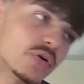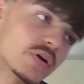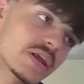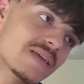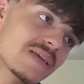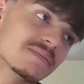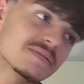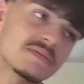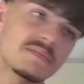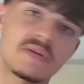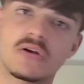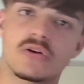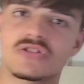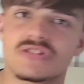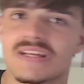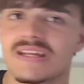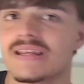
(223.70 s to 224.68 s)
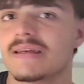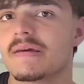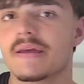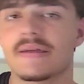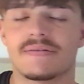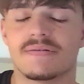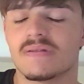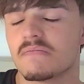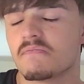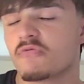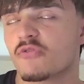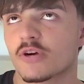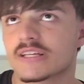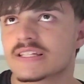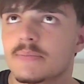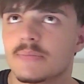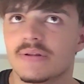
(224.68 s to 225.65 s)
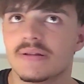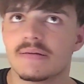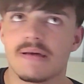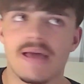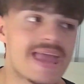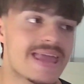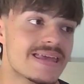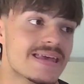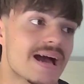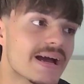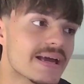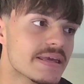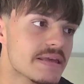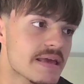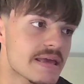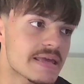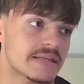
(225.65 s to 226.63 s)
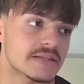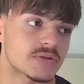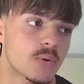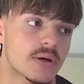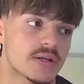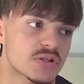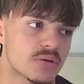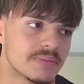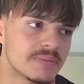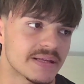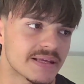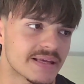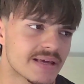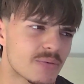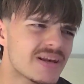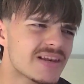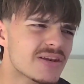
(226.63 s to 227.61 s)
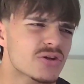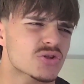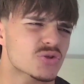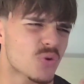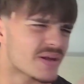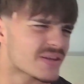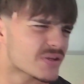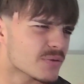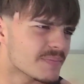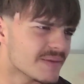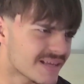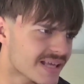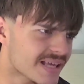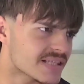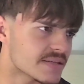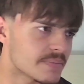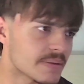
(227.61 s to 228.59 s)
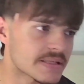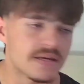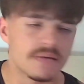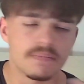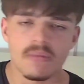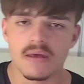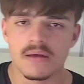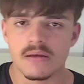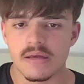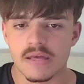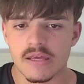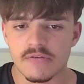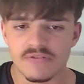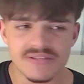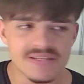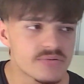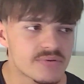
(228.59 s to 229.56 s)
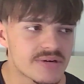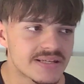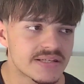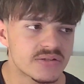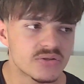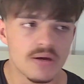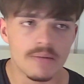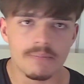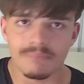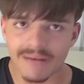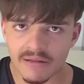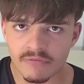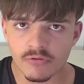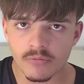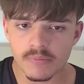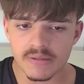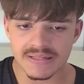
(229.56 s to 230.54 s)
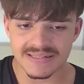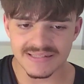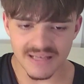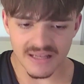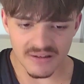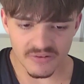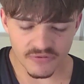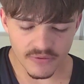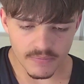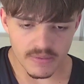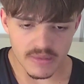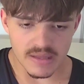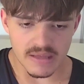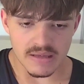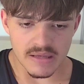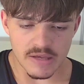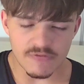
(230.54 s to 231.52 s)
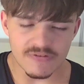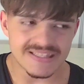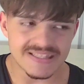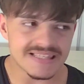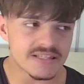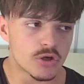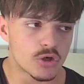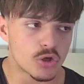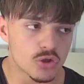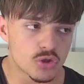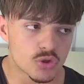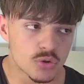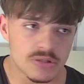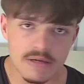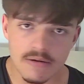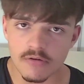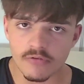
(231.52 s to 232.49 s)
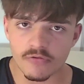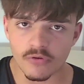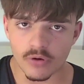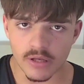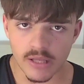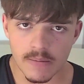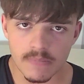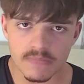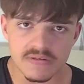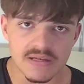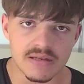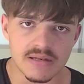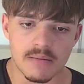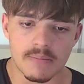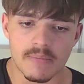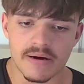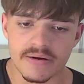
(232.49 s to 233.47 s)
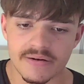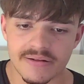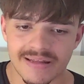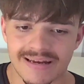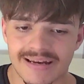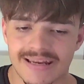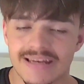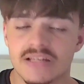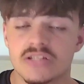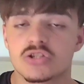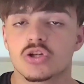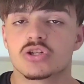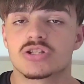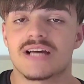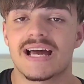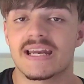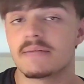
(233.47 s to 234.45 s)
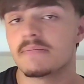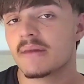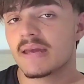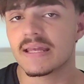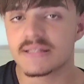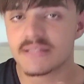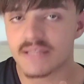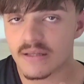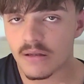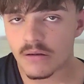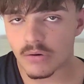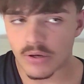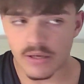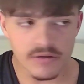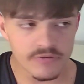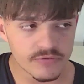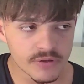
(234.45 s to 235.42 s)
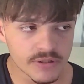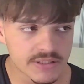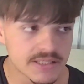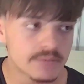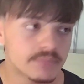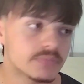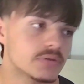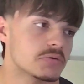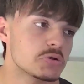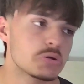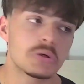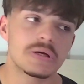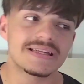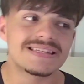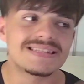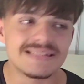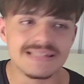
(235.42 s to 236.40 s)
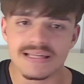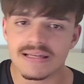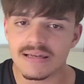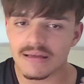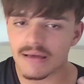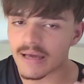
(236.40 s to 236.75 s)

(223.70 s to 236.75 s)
games because for example, AI is quite complicated? Well, not quite complicated, but if it is related to a platform itself, if it is not suitable for games in a manner that it is not animated, okay, for example, you can still,